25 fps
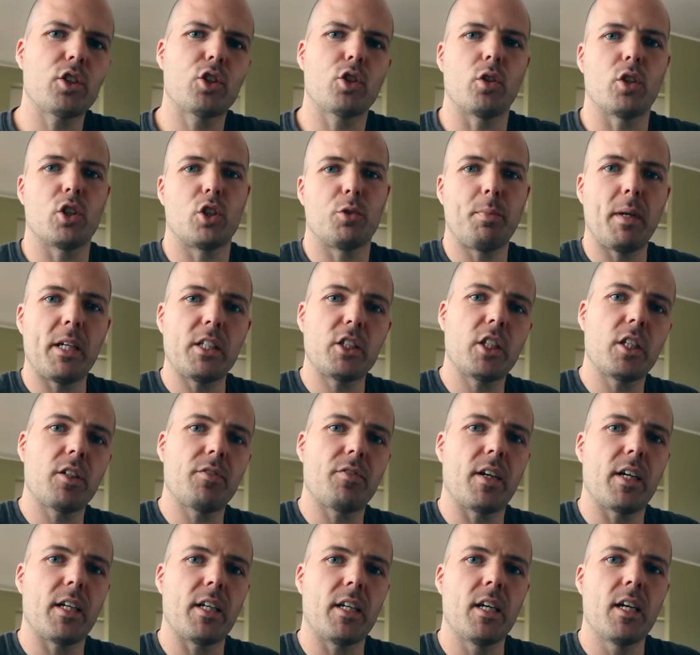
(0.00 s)
So especially
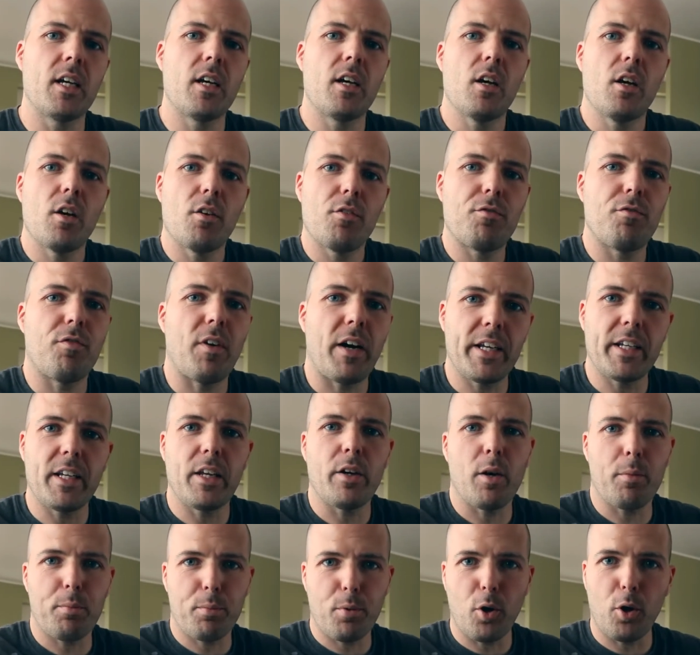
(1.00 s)
if I find
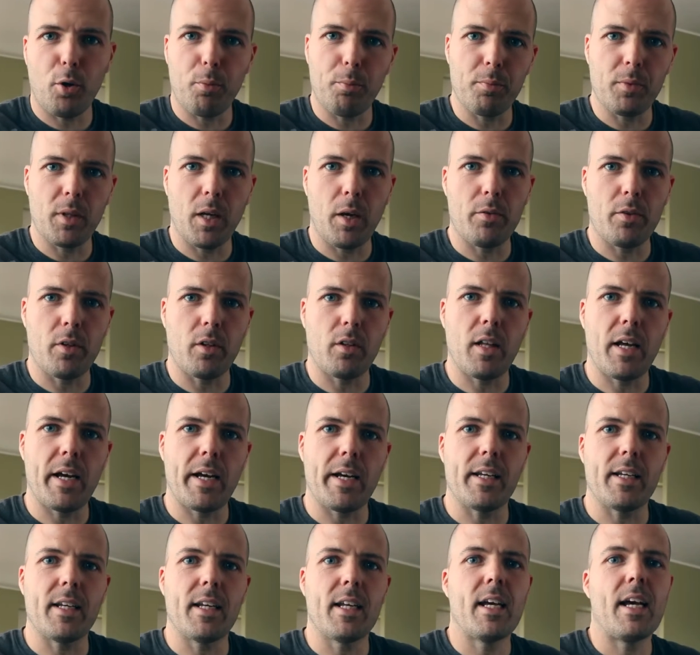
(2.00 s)
out a problem down the
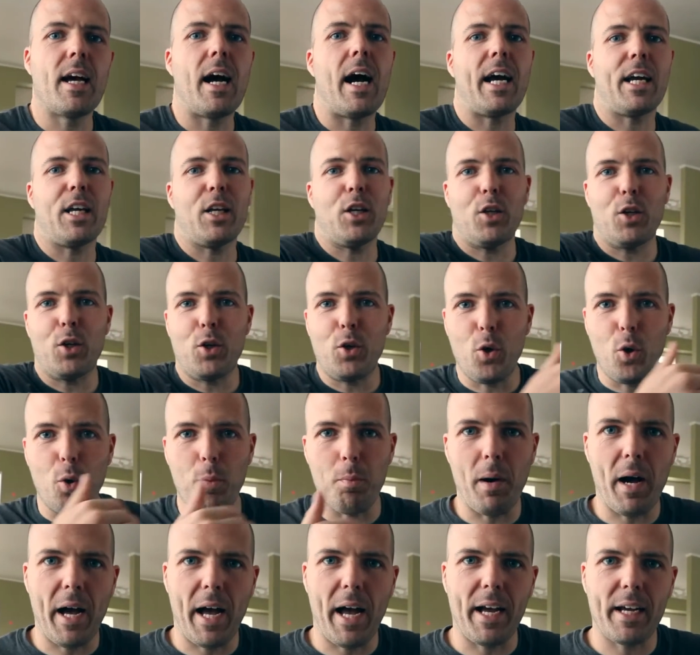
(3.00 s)
line, I can go
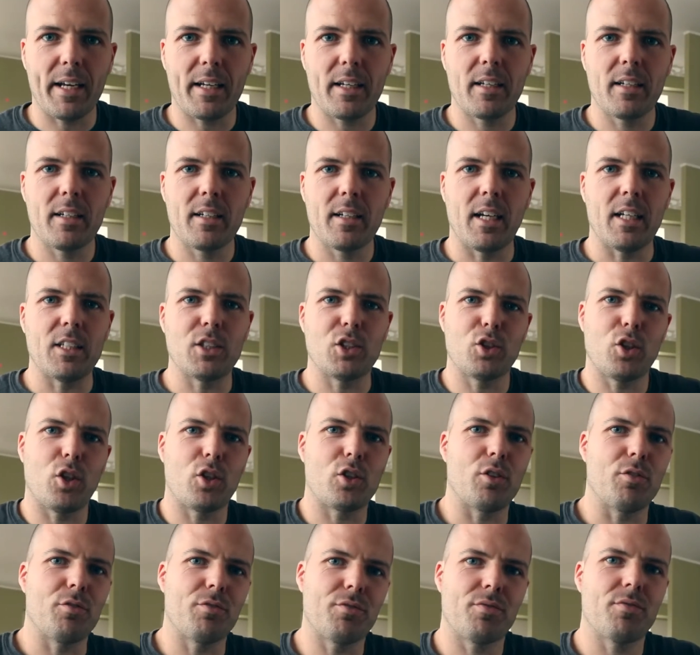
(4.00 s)
back and
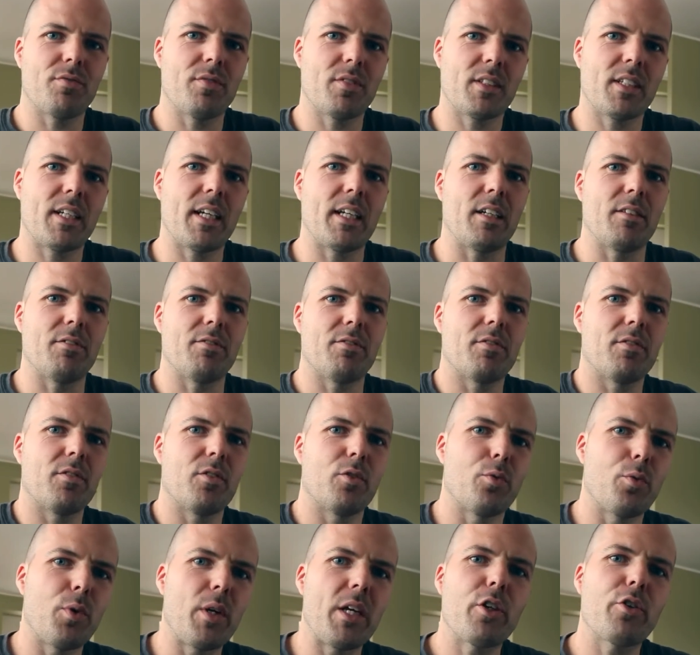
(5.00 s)
sort of kind of
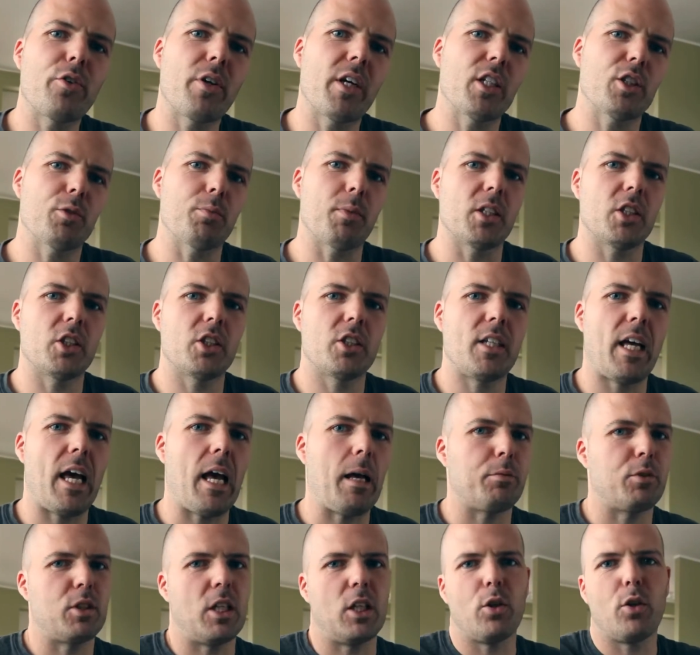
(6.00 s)
retrace my
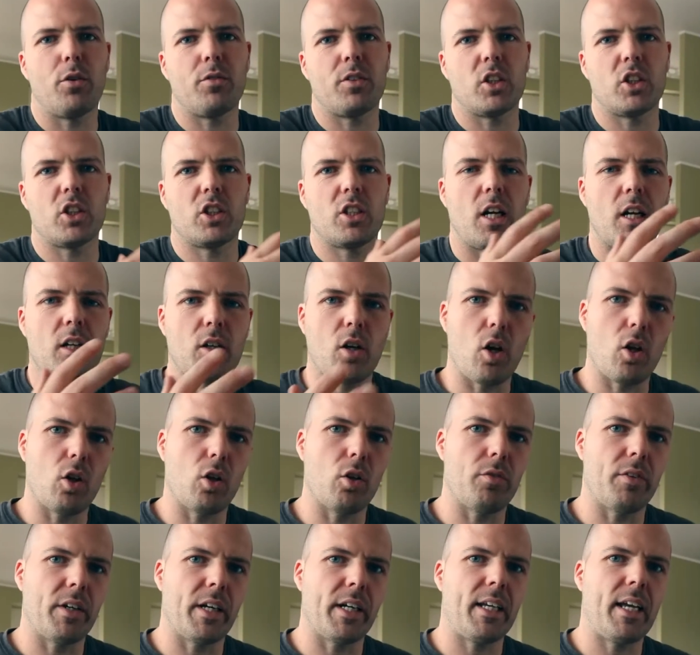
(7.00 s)
steps, and I don't have to start all
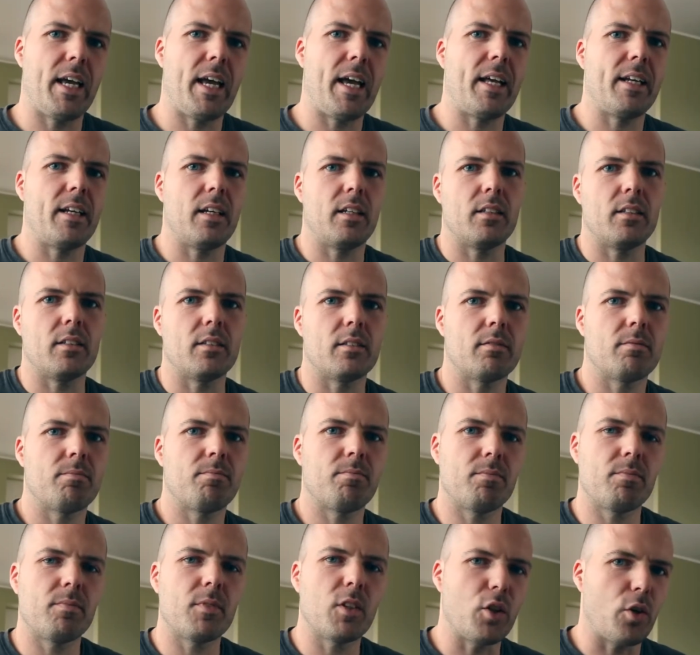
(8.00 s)
over again, and
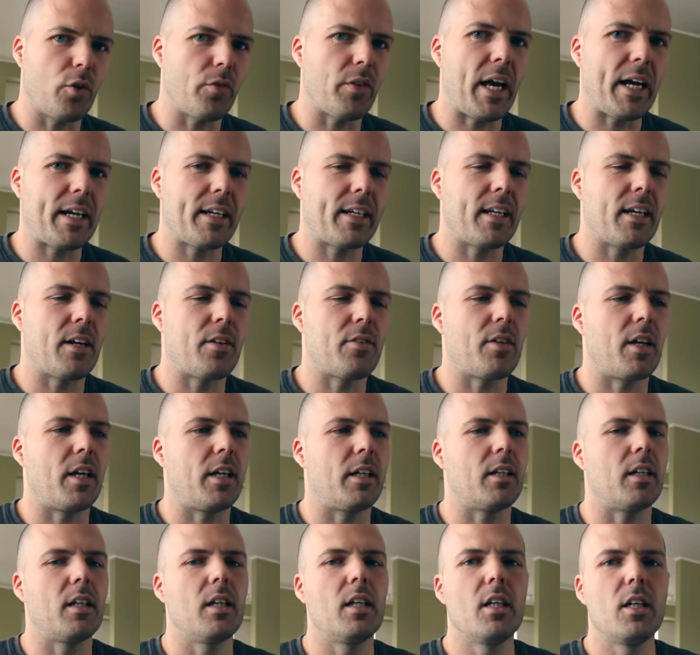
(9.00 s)
you know, that kind of
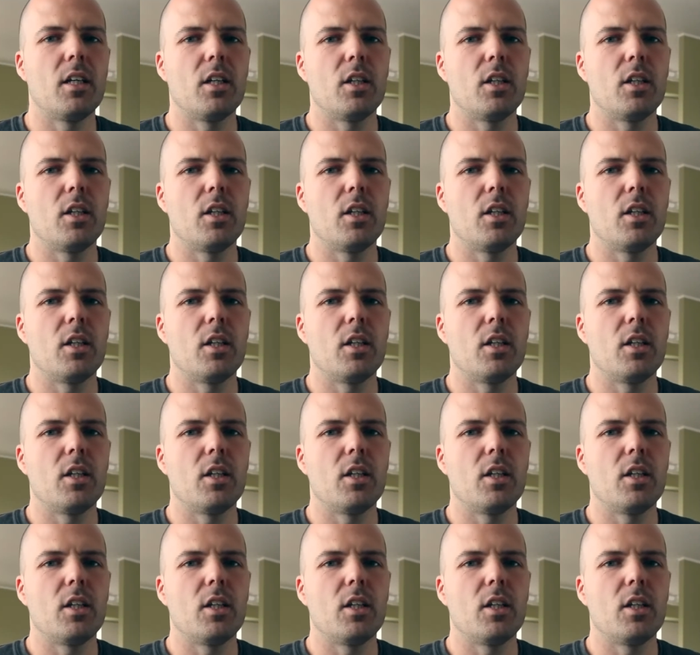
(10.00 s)
thing.